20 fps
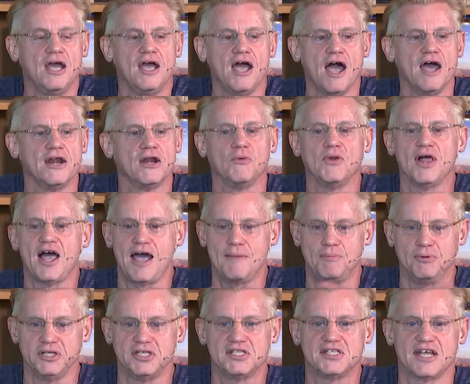and I'll
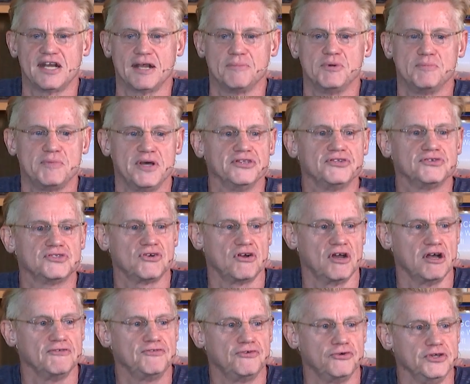happily set up a month's
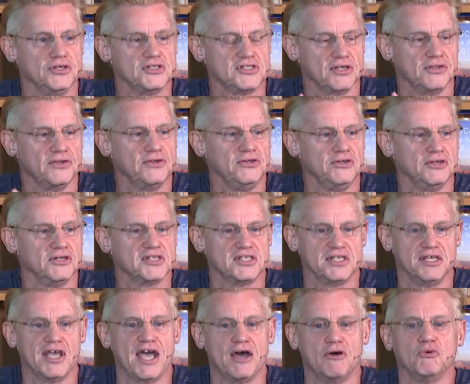trial for you so that you can
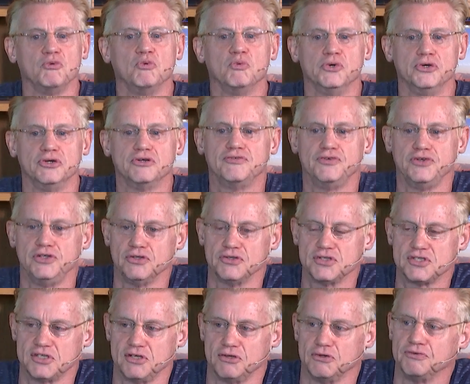see how it will work for
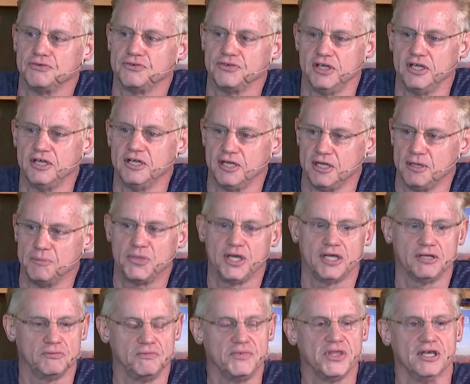yourself.
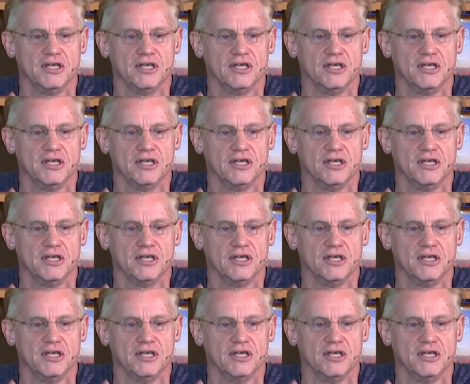But